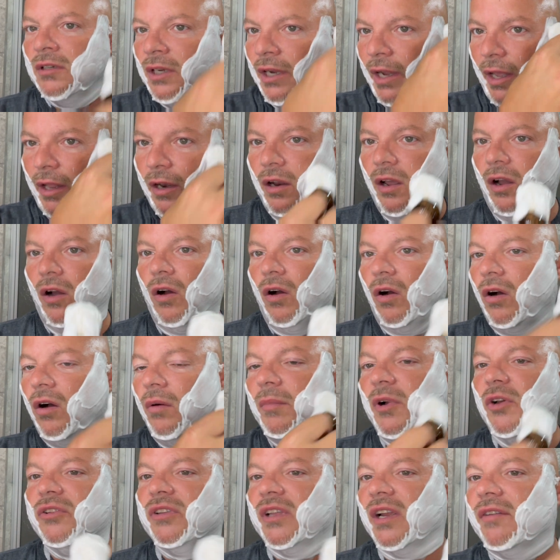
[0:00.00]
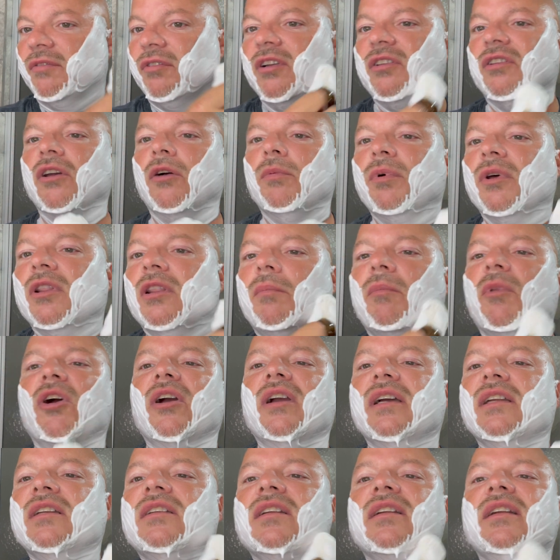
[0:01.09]
And almost every soap on the
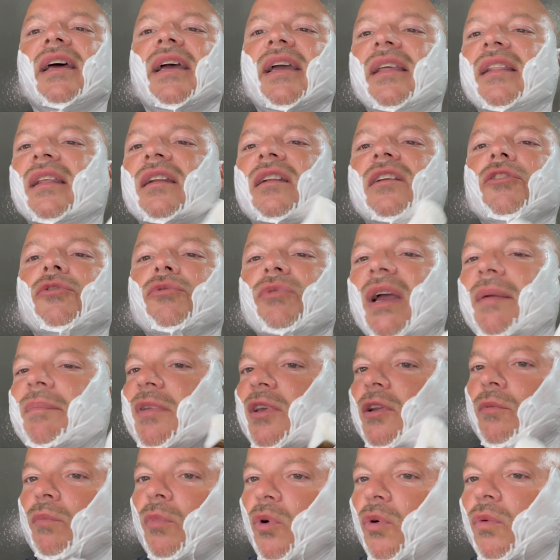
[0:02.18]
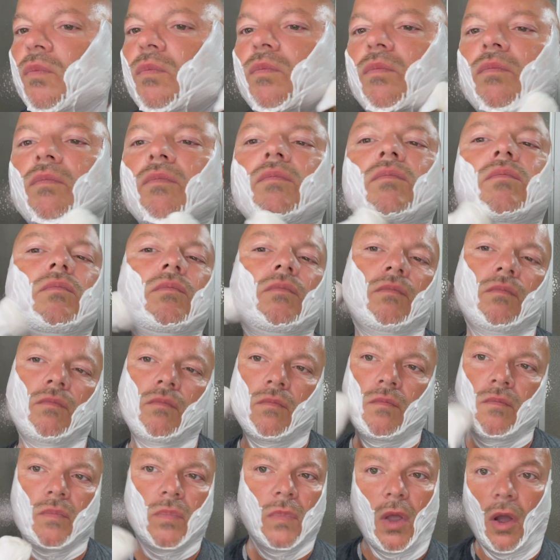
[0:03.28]
market today that is reputable,
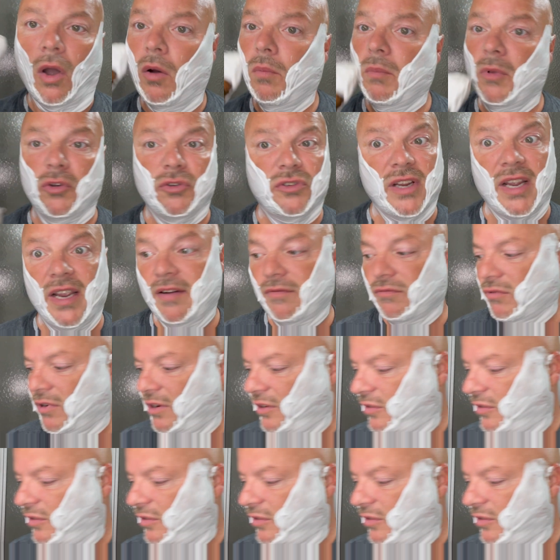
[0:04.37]
almost every